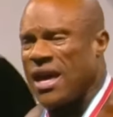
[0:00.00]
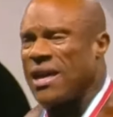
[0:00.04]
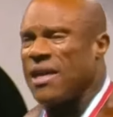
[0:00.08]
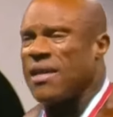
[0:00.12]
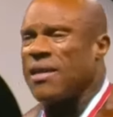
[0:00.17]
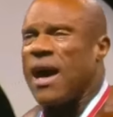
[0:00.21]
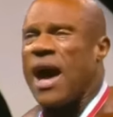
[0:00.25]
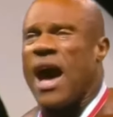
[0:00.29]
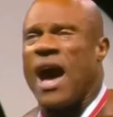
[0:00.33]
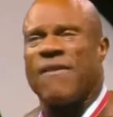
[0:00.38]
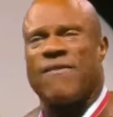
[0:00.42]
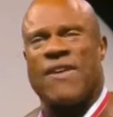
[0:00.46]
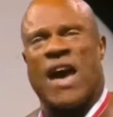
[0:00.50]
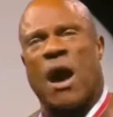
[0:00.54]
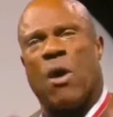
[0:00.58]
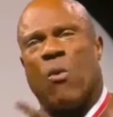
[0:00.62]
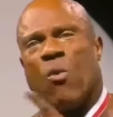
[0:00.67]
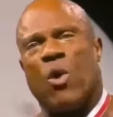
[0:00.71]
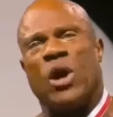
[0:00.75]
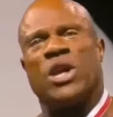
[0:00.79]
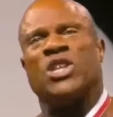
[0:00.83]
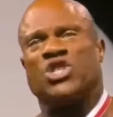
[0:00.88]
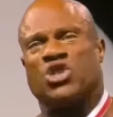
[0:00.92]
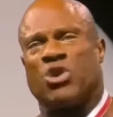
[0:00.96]
I've had
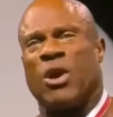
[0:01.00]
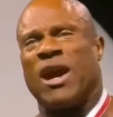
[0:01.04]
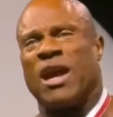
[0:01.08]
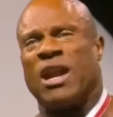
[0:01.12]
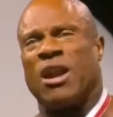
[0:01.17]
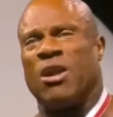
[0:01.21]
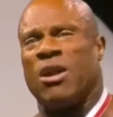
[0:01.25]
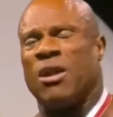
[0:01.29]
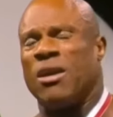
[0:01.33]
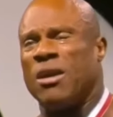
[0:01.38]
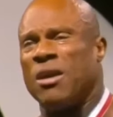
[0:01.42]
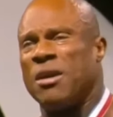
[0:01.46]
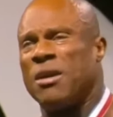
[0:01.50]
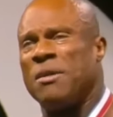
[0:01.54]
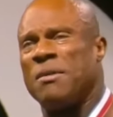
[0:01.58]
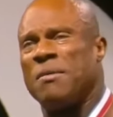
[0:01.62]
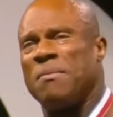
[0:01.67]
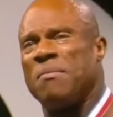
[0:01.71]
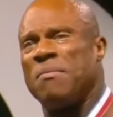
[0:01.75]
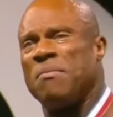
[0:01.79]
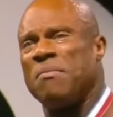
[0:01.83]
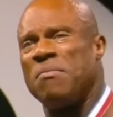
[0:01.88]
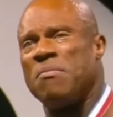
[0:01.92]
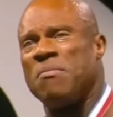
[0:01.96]
one trainer,
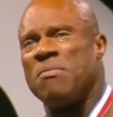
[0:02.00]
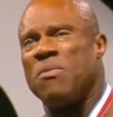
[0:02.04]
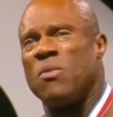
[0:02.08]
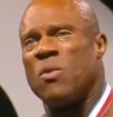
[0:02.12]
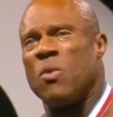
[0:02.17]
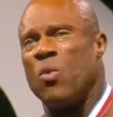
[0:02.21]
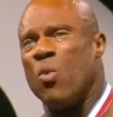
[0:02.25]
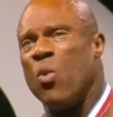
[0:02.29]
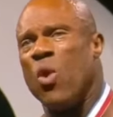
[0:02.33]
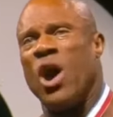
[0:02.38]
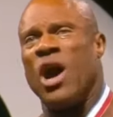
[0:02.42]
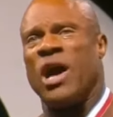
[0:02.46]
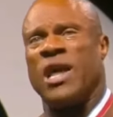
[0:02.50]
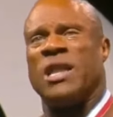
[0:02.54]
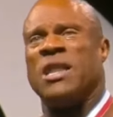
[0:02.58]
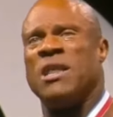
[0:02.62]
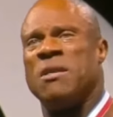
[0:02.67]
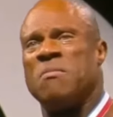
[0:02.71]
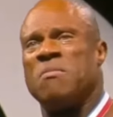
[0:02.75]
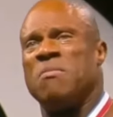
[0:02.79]
one.